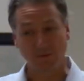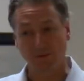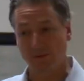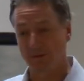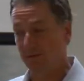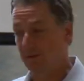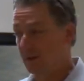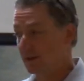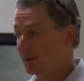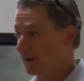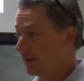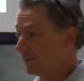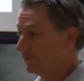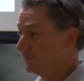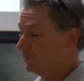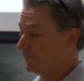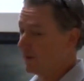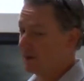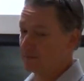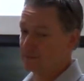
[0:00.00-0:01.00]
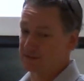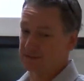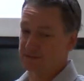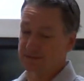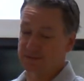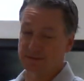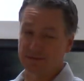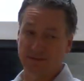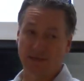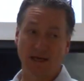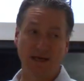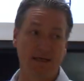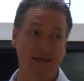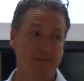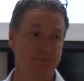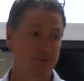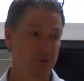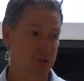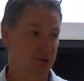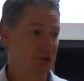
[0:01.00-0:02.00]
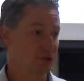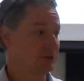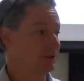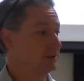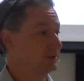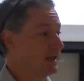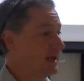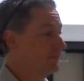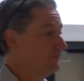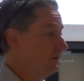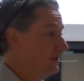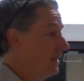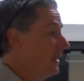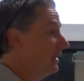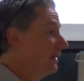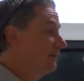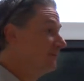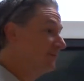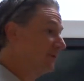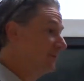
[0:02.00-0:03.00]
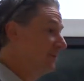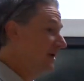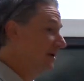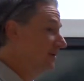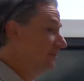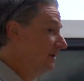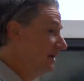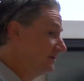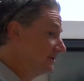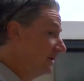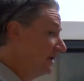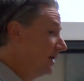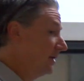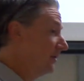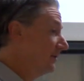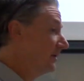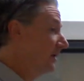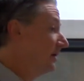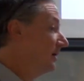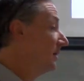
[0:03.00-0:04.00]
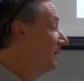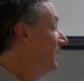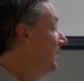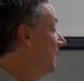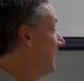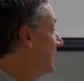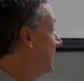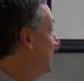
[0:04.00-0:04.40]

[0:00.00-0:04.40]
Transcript: you know, as far as a society pushing and advocating for better mental health care